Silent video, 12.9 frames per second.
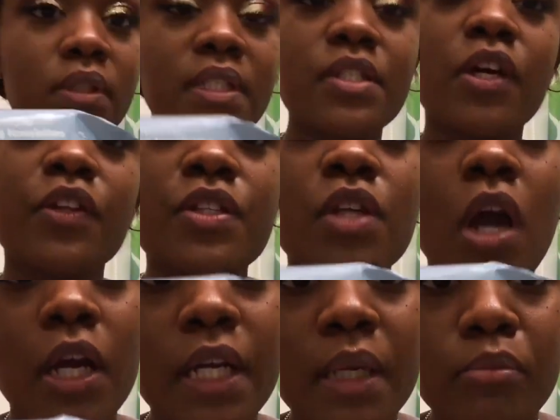These are the
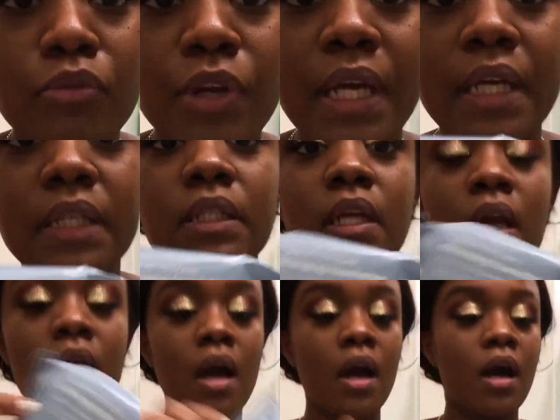Target brand
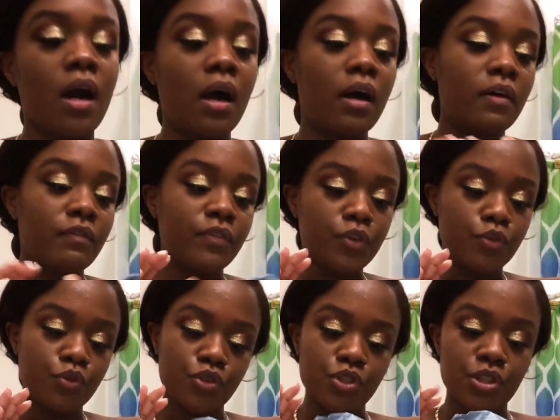of the
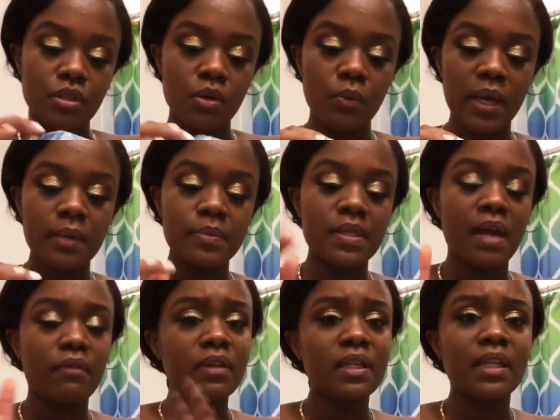Neutrogena wipes.
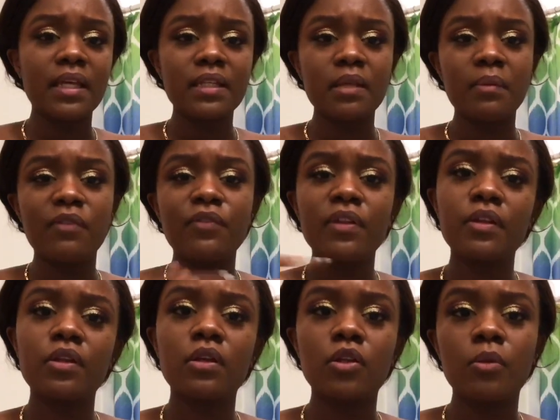I really like them. I feel
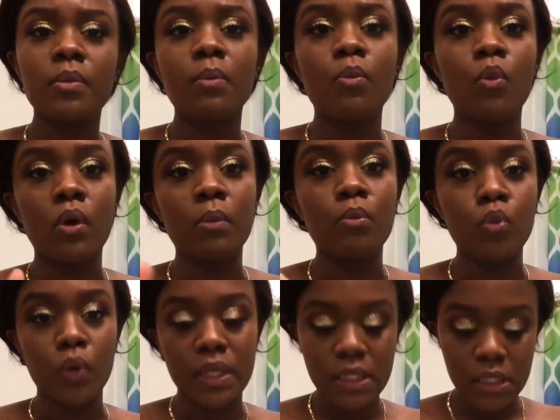like they're a little bit more
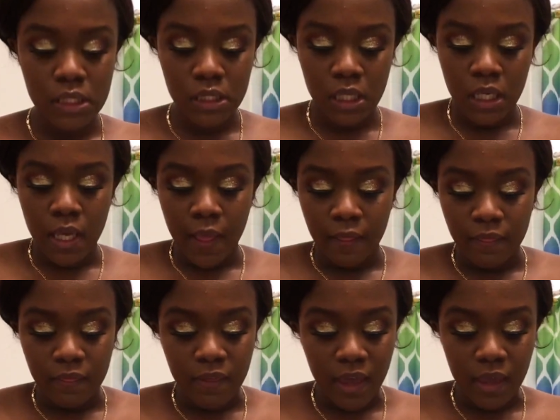moist
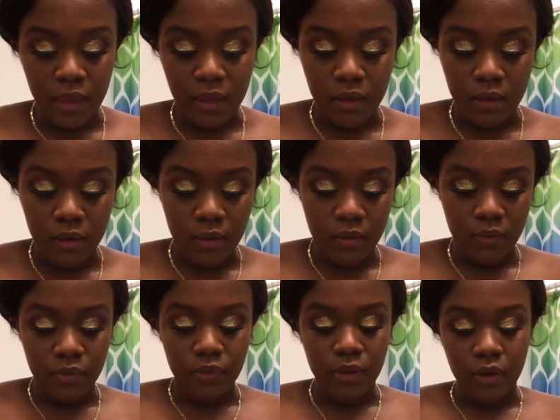than
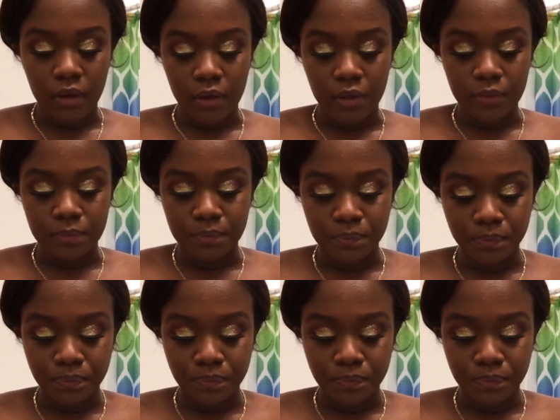the